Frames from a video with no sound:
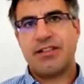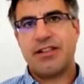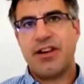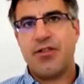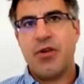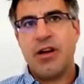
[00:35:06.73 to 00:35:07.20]
And
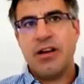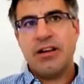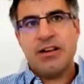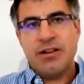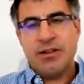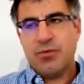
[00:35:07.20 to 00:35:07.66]
so
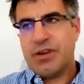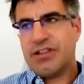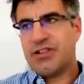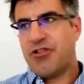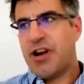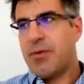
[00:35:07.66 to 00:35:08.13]
we're
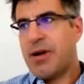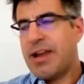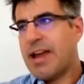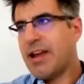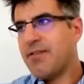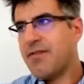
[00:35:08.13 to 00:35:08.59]
straight
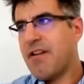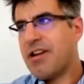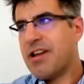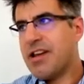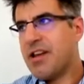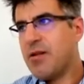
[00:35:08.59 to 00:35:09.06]
away getting a
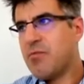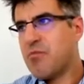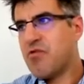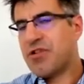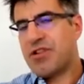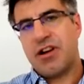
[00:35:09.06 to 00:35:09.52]
very
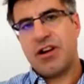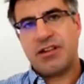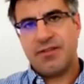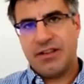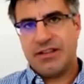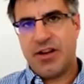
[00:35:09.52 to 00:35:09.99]

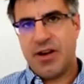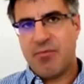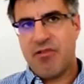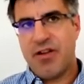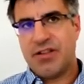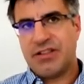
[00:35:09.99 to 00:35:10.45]
productive
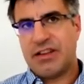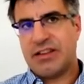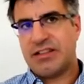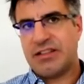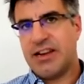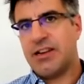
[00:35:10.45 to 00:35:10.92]
design
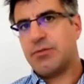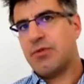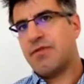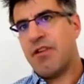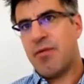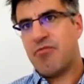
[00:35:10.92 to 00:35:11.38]
process
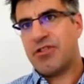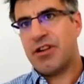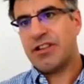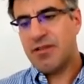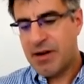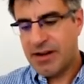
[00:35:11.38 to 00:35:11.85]
into a very
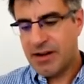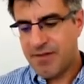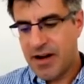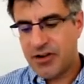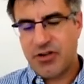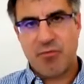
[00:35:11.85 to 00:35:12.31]
productive
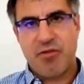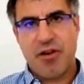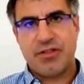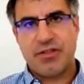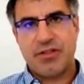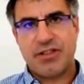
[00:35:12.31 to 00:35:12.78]
manufacturing
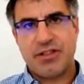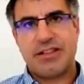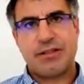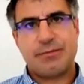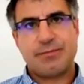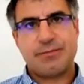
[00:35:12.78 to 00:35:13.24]

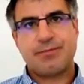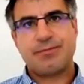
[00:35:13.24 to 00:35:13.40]
process.